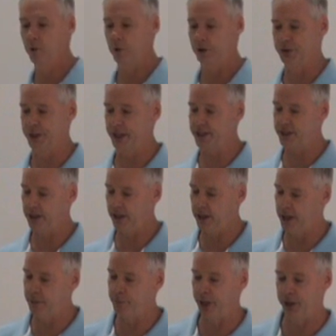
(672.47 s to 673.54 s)
where 16
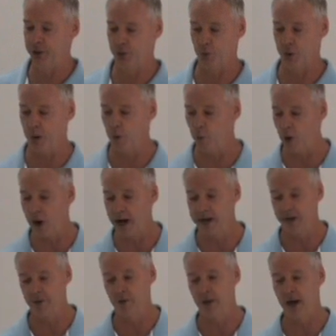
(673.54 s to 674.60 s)
inmates were out
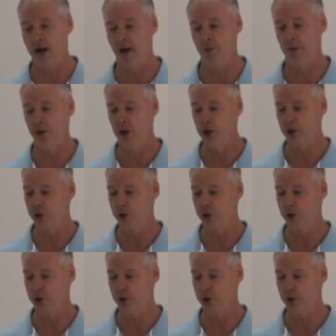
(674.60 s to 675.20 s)
walking around,